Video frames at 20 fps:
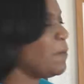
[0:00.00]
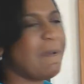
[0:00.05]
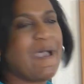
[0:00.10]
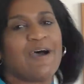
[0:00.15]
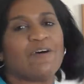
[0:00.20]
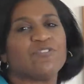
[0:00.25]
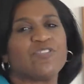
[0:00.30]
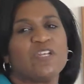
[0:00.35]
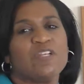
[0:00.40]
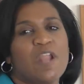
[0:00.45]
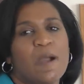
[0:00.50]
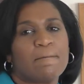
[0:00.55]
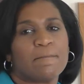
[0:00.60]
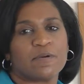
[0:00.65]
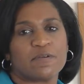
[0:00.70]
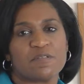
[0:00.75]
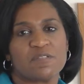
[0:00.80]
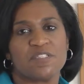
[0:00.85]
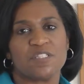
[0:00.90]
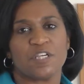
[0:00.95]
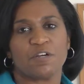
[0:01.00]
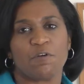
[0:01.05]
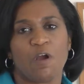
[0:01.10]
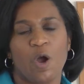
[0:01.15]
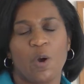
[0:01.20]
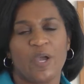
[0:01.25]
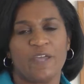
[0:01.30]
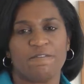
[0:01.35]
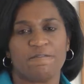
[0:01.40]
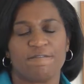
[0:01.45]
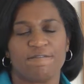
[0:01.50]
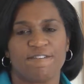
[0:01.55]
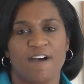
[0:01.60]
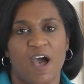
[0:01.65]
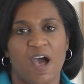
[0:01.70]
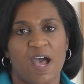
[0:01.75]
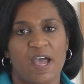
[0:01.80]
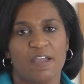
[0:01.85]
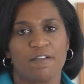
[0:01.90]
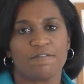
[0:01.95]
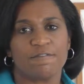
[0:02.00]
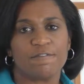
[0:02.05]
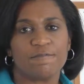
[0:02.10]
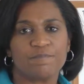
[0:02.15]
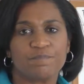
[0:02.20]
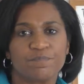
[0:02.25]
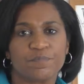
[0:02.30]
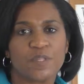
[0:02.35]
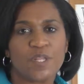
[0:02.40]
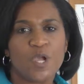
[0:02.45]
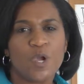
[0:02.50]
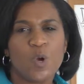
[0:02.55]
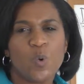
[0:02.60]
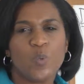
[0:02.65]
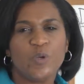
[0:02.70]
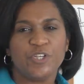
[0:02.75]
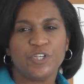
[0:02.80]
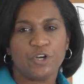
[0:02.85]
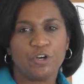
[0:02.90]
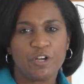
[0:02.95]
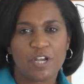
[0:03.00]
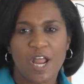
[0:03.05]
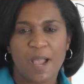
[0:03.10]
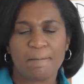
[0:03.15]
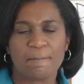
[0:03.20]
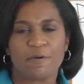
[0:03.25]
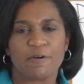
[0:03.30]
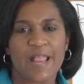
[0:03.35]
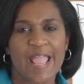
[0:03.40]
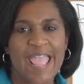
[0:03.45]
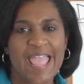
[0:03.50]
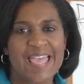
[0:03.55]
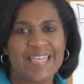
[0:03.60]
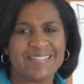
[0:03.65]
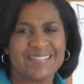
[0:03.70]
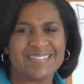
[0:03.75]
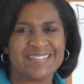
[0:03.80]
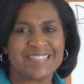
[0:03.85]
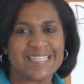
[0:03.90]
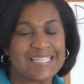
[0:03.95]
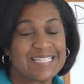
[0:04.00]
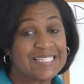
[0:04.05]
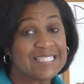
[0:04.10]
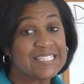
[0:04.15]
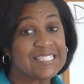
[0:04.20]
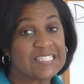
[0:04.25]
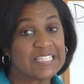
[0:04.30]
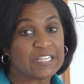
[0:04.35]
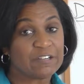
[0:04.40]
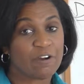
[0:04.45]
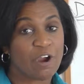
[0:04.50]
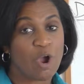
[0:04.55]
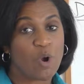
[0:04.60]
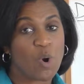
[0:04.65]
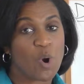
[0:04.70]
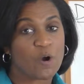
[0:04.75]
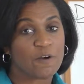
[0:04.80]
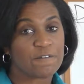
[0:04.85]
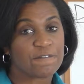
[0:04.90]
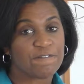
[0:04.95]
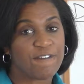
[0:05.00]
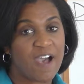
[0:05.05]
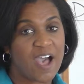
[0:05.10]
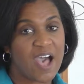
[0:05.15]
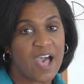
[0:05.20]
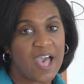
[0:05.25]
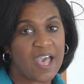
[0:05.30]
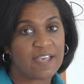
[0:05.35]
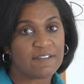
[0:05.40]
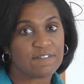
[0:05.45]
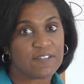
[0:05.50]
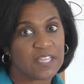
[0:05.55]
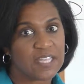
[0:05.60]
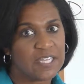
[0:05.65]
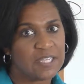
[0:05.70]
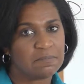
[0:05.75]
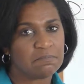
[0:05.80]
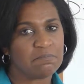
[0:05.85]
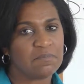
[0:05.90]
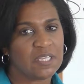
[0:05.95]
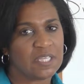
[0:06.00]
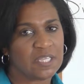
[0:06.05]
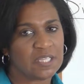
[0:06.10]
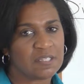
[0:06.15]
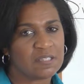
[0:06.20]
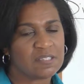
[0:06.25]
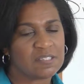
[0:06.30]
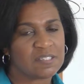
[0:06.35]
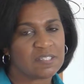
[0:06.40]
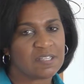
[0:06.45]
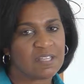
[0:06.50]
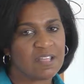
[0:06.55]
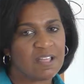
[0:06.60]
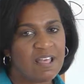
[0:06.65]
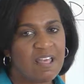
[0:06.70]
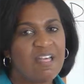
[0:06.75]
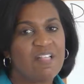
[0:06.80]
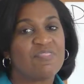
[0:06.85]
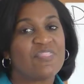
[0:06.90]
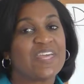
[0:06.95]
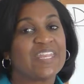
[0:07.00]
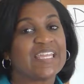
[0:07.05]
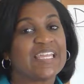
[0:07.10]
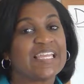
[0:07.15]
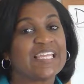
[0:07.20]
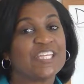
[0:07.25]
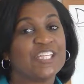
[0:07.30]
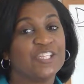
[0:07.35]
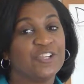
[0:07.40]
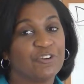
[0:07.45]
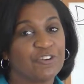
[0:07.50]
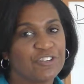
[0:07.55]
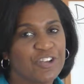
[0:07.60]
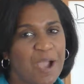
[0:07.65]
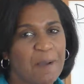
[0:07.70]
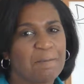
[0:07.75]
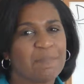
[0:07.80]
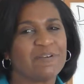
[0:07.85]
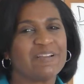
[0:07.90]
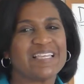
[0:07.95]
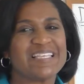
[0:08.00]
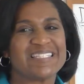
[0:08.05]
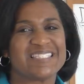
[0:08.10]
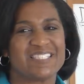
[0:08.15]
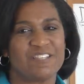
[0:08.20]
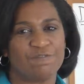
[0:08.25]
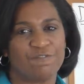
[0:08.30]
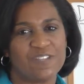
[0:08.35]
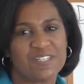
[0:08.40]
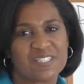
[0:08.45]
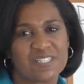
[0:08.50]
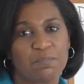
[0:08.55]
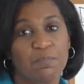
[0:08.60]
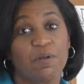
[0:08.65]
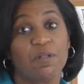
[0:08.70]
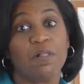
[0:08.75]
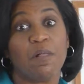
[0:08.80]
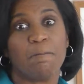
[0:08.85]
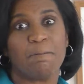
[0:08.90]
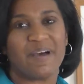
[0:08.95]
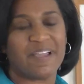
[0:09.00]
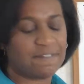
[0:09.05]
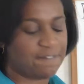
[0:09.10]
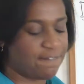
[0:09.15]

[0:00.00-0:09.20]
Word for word: about the numbers 0 and 5? When your number ends in 0 or 5, it means that your number is divisible by